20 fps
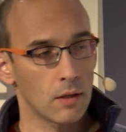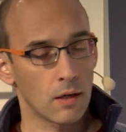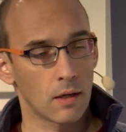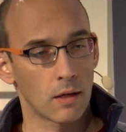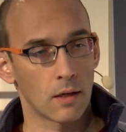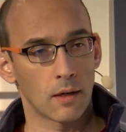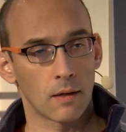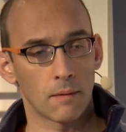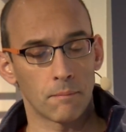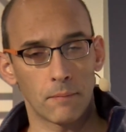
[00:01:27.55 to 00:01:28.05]

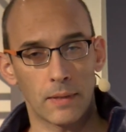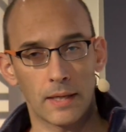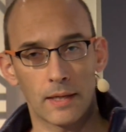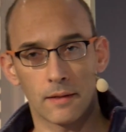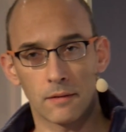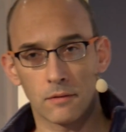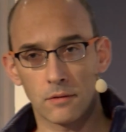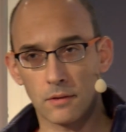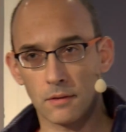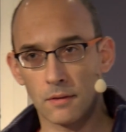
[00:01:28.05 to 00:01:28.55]

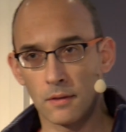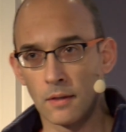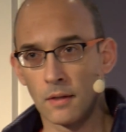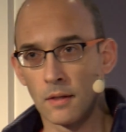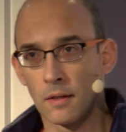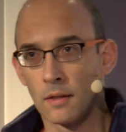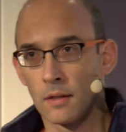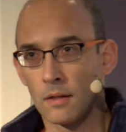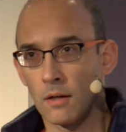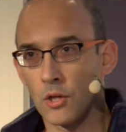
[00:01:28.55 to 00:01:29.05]
and
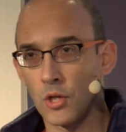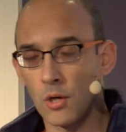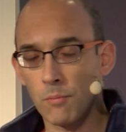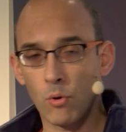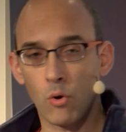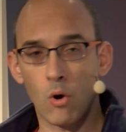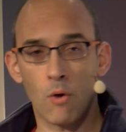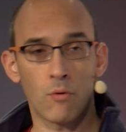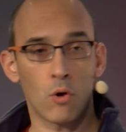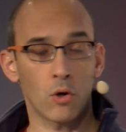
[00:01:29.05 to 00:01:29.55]
a
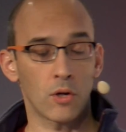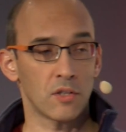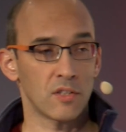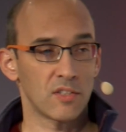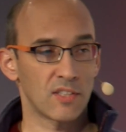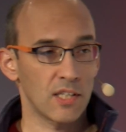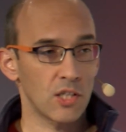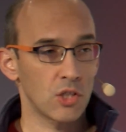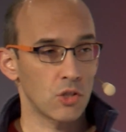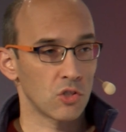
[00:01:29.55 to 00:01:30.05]
number of
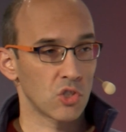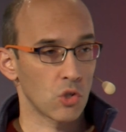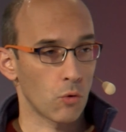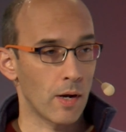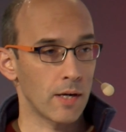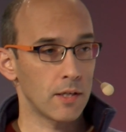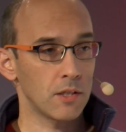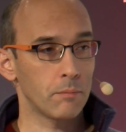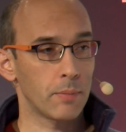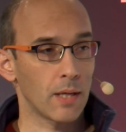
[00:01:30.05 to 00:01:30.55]
organizations
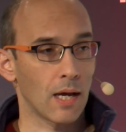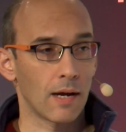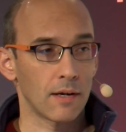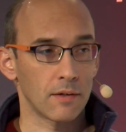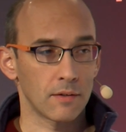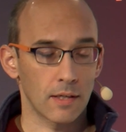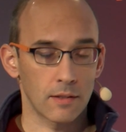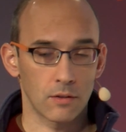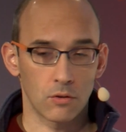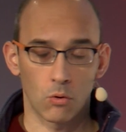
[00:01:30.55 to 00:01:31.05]
rallied
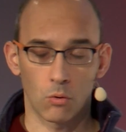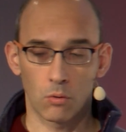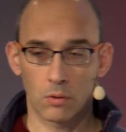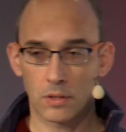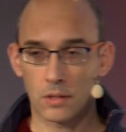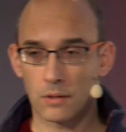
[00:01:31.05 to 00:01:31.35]
behind that goal.